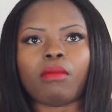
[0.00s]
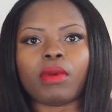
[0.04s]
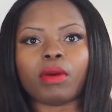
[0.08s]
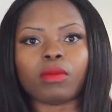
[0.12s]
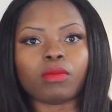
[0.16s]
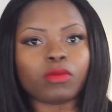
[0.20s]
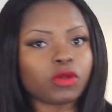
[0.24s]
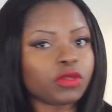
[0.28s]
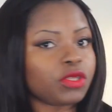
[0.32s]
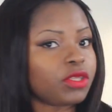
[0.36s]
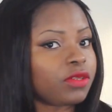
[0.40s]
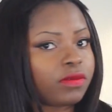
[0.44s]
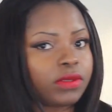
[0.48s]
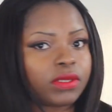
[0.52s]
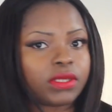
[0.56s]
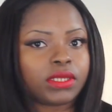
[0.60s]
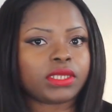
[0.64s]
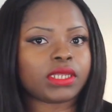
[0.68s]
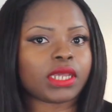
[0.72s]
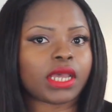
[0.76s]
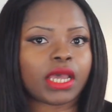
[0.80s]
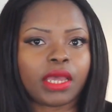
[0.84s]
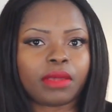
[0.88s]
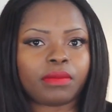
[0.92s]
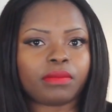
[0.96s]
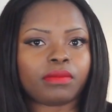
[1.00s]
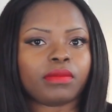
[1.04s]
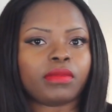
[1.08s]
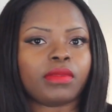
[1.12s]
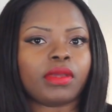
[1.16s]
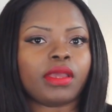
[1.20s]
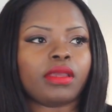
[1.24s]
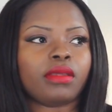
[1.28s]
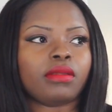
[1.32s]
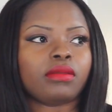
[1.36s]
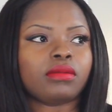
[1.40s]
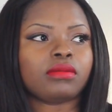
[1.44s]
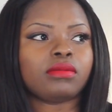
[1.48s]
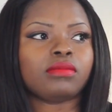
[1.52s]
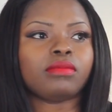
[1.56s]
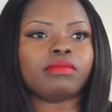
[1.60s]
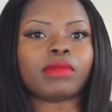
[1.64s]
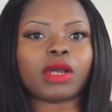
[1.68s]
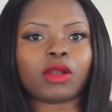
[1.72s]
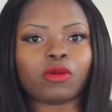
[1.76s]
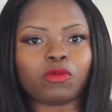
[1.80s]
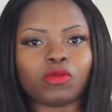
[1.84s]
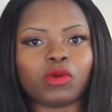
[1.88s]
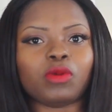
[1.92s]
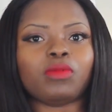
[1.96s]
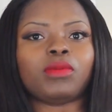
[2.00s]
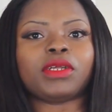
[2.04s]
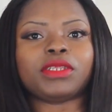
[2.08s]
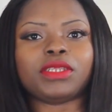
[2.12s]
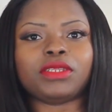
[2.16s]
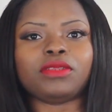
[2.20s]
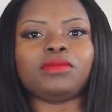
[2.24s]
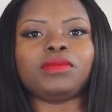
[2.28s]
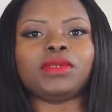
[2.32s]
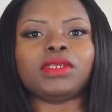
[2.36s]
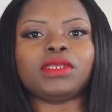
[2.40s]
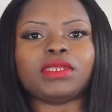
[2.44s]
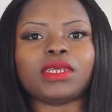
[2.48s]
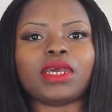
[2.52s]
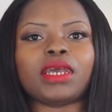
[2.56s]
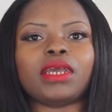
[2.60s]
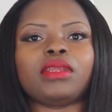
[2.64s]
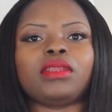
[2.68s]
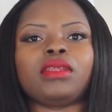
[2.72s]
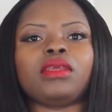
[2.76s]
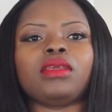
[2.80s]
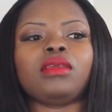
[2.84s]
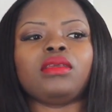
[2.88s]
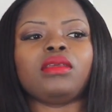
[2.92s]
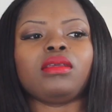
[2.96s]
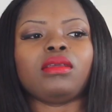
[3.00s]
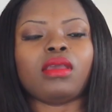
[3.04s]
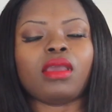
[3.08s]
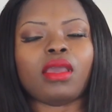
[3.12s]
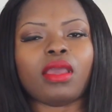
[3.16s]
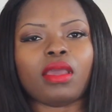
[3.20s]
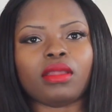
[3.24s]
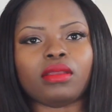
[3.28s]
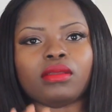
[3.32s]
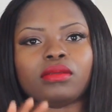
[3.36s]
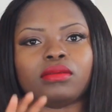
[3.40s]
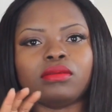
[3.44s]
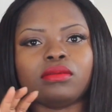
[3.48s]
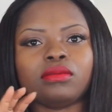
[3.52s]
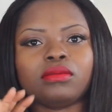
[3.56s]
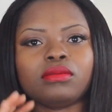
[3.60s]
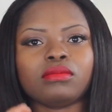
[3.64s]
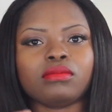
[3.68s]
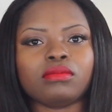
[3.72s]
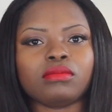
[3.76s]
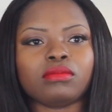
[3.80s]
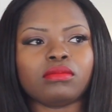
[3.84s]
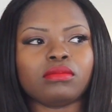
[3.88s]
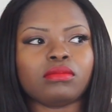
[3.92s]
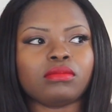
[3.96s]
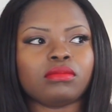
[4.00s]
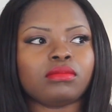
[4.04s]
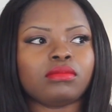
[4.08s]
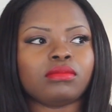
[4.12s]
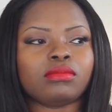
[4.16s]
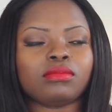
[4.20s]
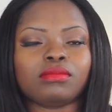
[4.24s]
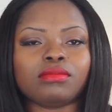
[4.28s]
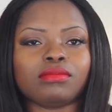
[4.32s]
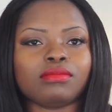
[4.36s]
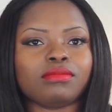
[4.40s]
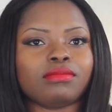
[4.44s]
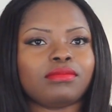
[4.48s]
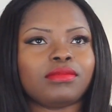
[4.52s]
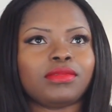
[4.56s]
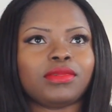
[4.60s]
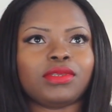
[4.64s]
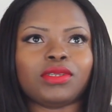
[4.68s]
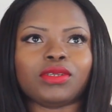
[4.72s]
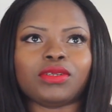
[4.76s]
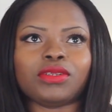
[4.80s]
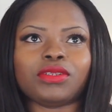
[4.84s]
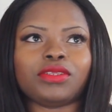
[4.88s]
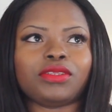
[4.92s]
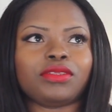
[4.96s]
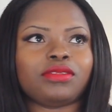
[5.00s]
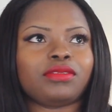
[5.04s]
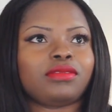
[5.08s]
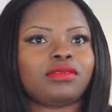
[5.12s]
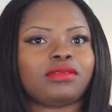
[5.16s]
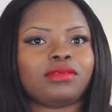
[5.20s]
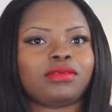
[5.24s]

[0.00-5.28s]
But most of the time, my room has to be tidy and just,